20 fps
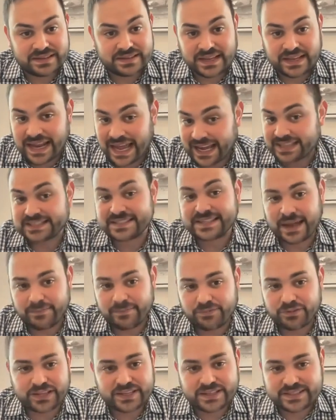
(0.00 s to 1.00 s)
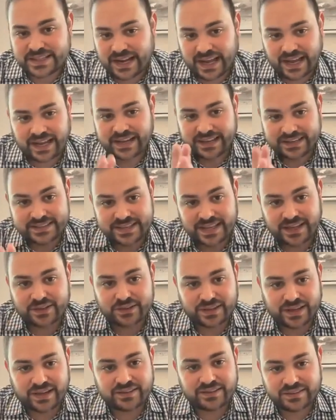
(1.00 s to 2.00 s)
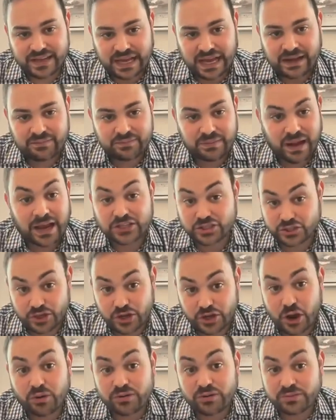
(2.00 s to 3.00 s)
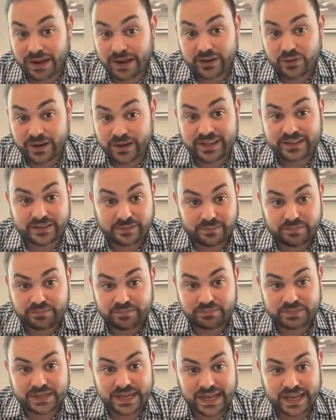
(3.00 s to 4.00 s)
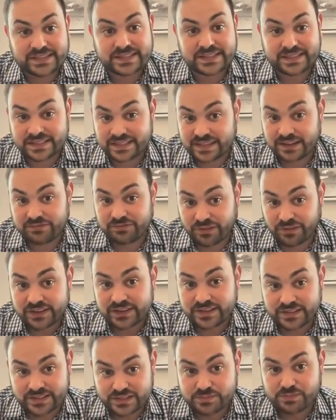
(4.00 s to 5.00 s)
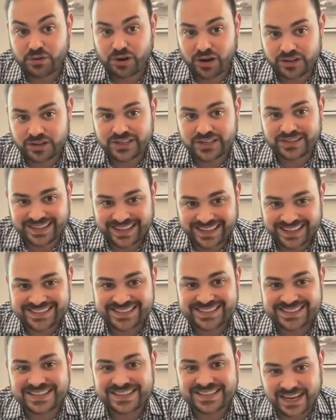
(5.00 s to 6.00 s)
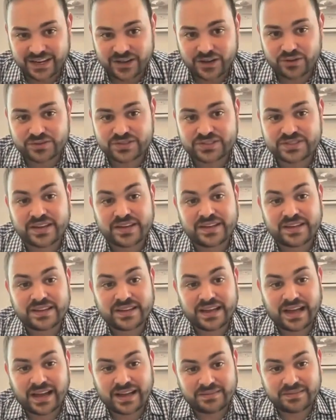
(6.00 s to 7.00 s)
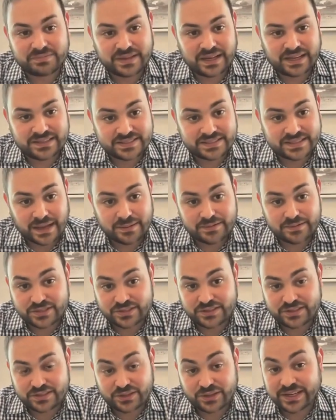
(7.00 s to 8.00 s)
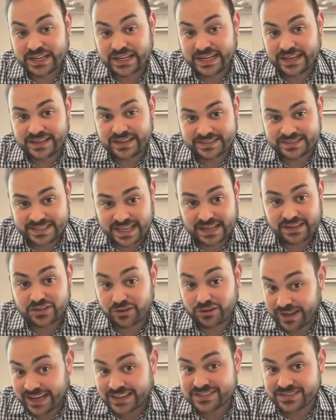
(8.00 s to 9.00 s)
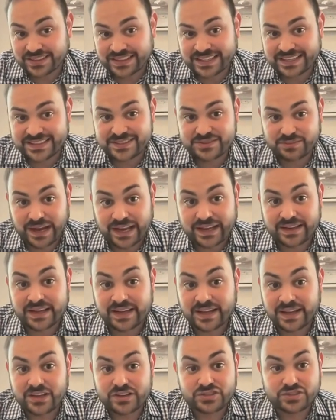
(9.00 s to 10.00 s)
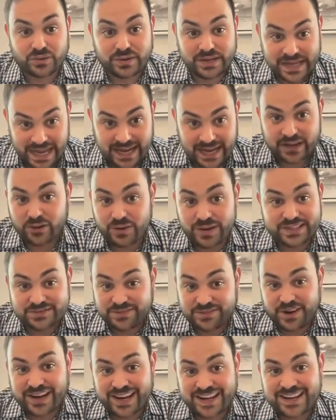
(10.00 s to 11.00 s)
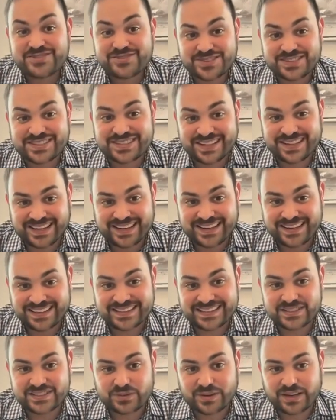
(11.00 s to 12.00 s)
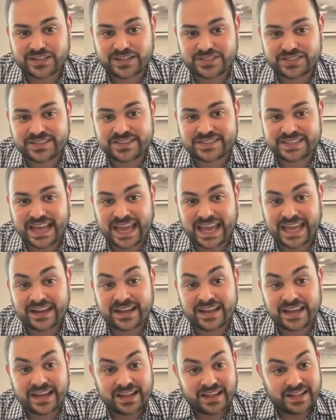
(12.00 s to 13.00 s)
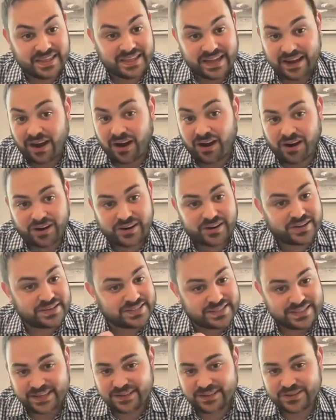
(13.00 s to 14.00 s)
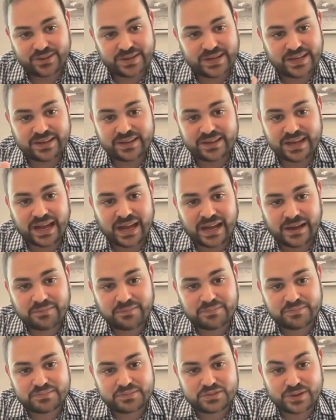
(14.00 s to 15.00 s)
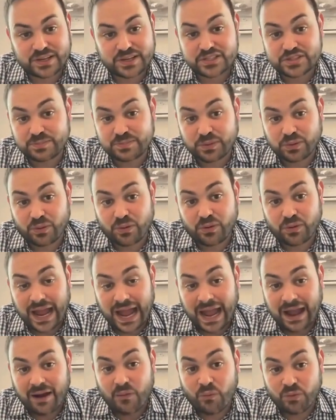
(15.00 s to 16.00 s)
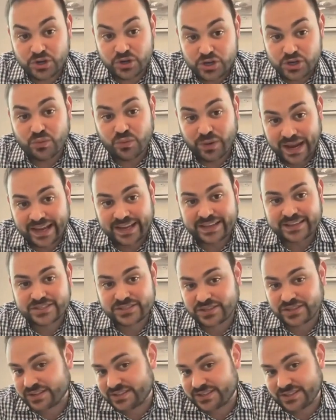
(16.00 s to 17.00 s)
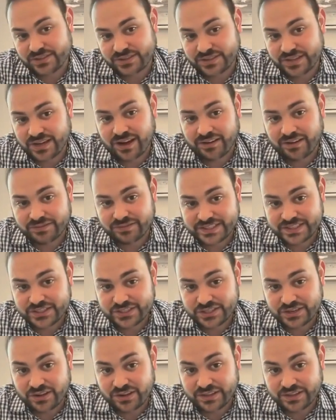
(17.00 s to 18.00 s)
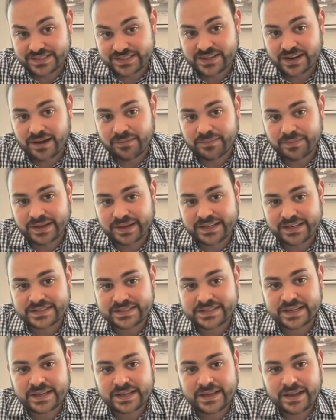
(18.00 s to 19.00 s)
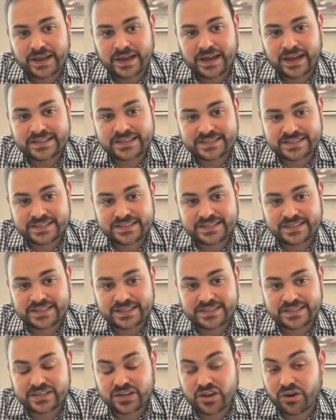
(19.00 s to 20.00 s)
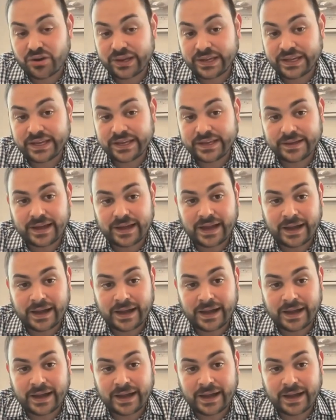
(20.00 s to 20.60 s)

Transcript: next step for this, and I can tell you that I should note, by the way, that the entity that funded this project is NATO's Cybersecurity Center of Excellence, right? So NATO is very interested in these questions, and they are continuing to explore new ways to continue the conversation on these topics at CCDCOE.